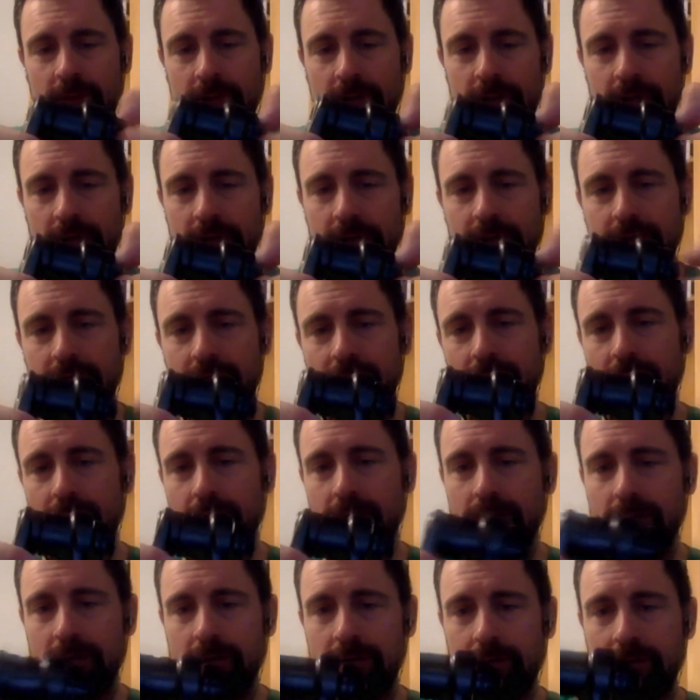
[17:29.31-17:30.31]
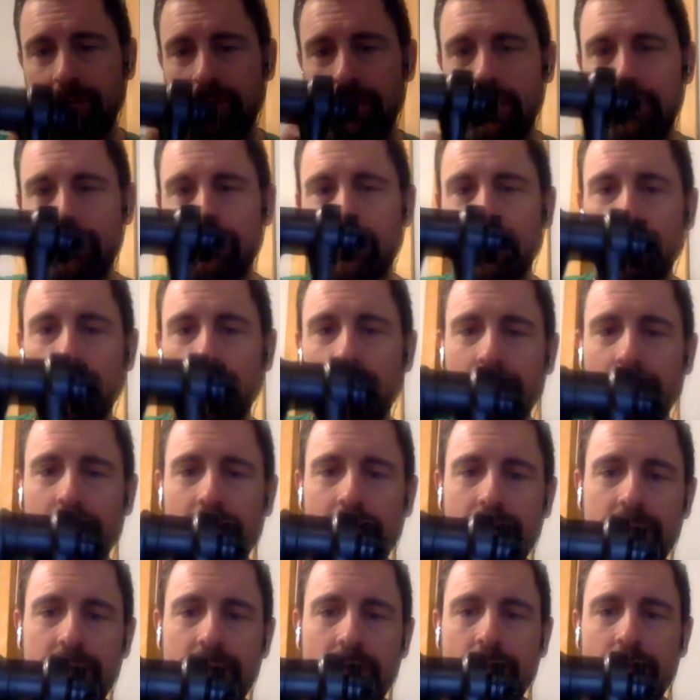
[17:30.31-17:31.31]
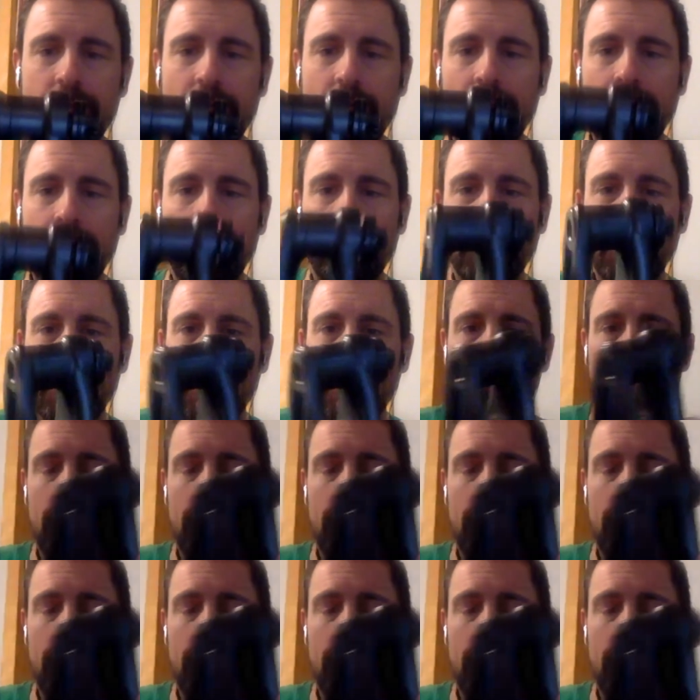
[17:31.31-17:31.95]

That's the ammo here at DMM,